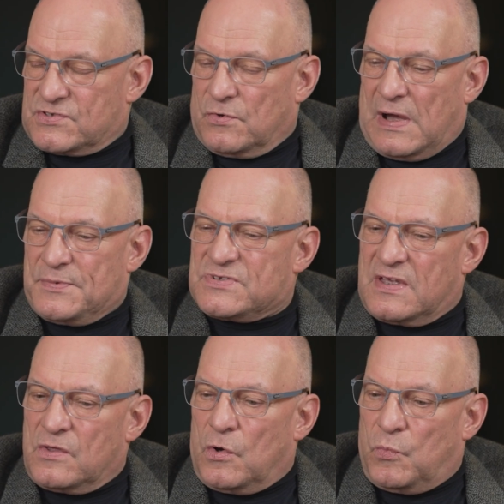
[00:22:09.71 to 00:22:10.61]
So I would
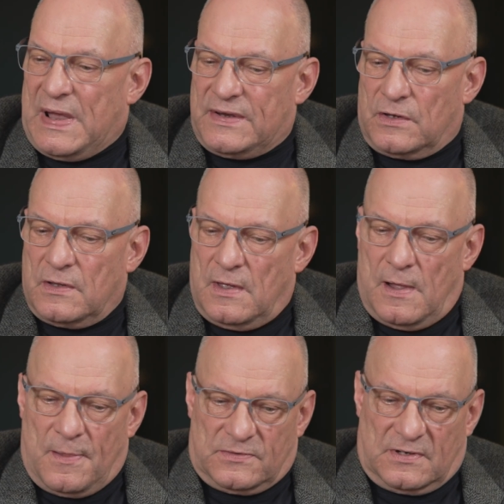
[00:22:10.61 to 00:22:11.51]
say that a way
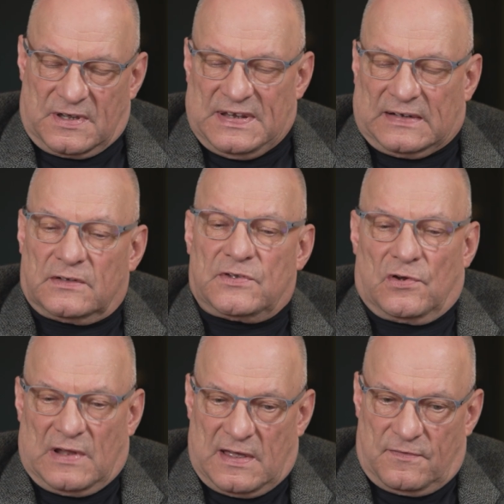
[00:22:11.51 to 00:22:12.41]
to connect it to
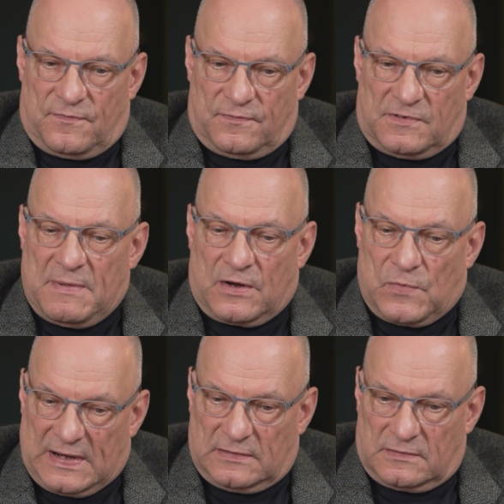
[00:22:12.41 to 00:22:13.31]
your life, to make it
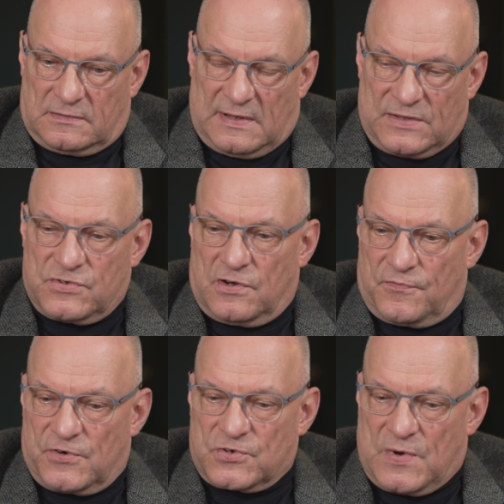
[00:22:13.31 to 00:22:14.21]
regular, to answer your
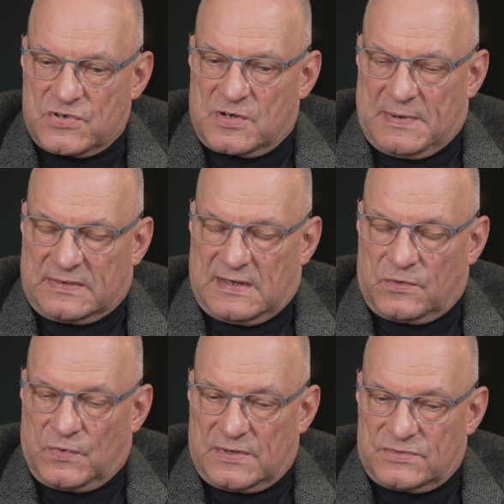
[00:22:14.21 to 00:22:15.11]
first question about
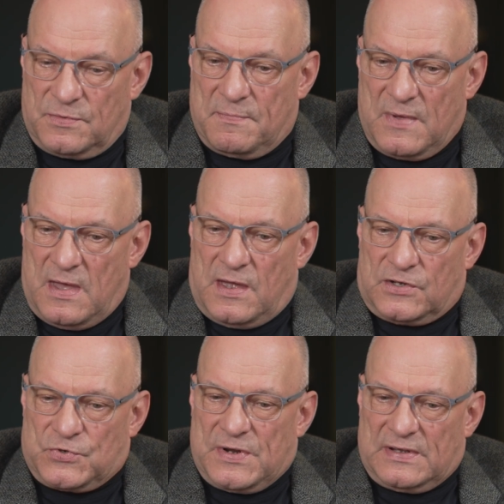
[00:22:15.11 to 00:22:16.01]
that, was to
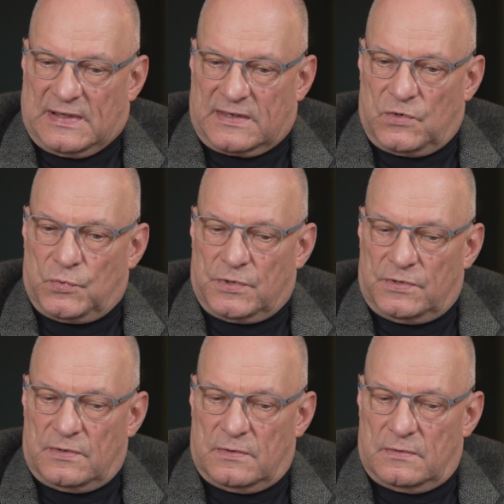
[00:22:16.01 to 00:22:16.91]
treat it like you
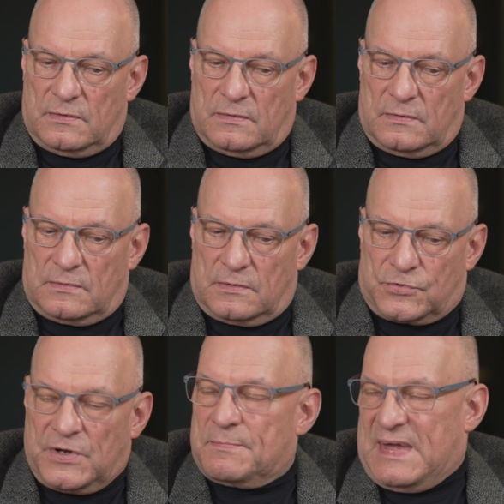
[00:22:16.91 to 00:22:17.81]
would
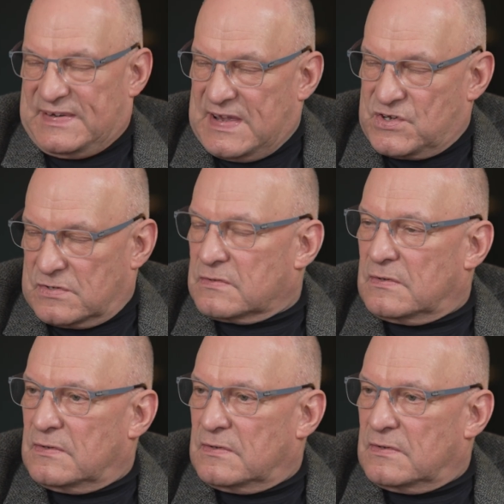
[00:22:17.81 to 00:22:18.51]
treat meditation.